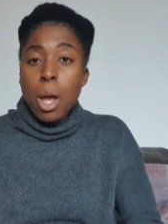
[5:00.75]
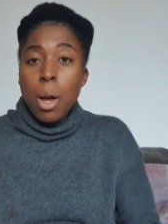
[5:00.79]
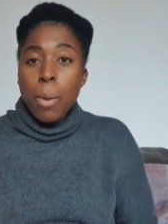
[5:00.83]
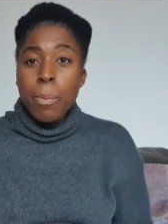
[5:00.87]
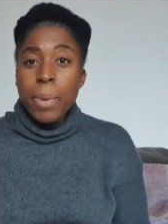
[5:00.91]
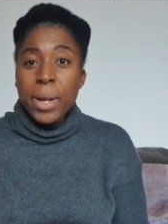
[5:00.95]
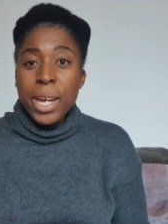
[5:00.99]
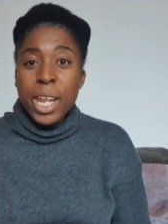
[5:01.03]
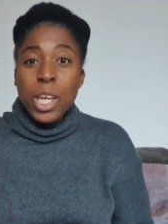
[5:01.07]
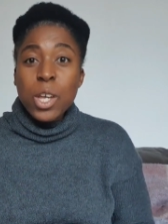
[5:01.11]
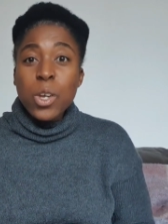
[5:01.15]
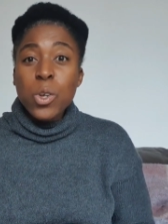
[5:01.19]

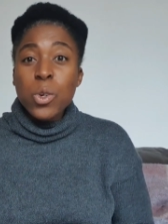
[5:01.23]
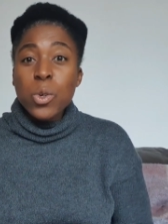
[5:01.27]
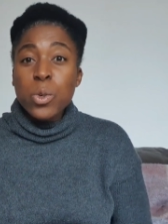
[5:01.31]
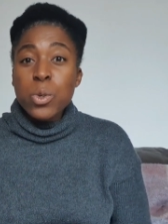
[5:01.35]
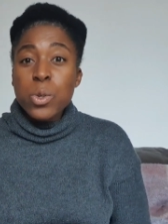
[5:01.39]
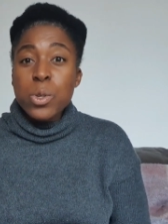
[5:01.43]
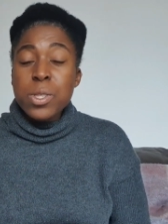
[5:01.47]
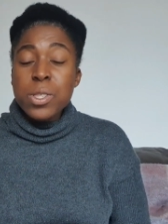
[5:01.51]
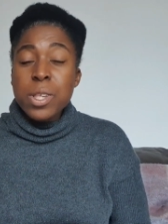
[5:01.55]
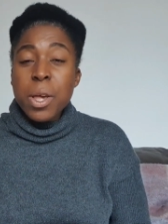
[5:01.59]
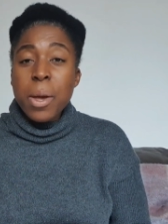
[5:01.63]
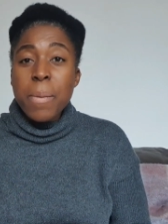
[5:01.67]
But it could
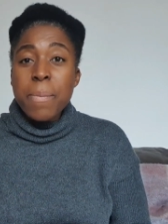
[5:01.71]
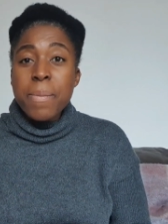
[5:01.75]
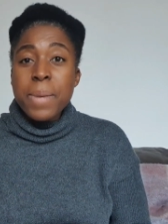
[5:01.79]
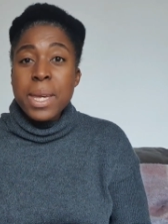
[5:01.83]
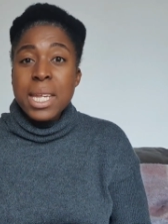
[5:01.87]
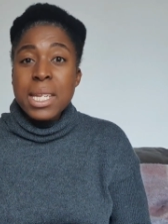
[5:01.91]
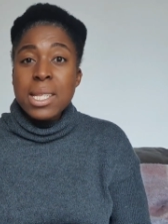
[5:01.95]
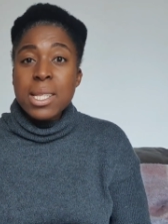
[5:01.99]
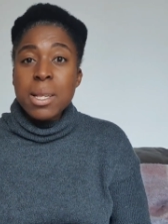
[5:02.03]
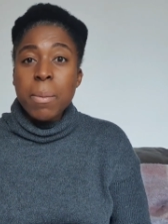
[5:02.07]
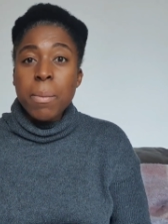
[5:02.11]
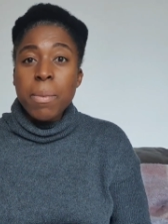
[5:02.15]
also
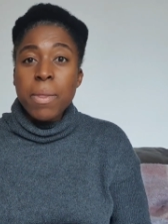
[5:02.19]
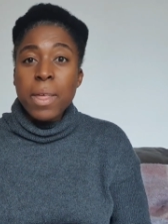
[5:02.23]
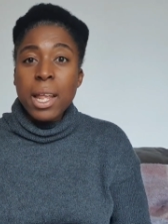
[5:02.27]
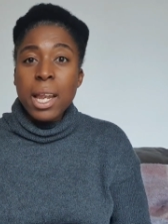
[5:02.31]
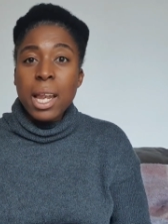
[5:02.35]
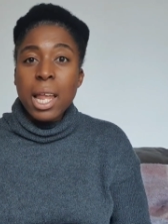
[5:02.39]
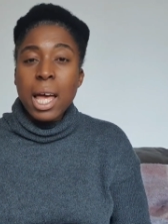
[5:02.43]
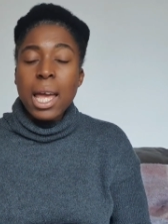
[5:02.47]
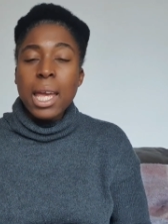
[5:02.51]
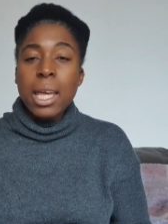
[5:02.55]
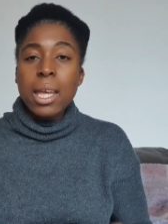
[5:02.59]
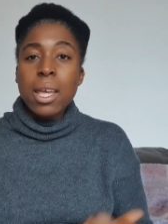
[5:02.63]
mean something
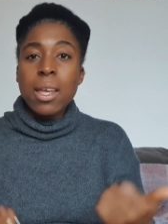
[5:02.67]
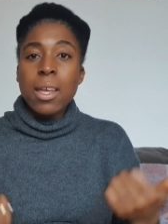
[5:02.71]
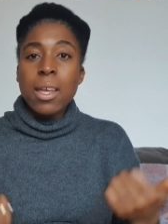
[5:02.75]
like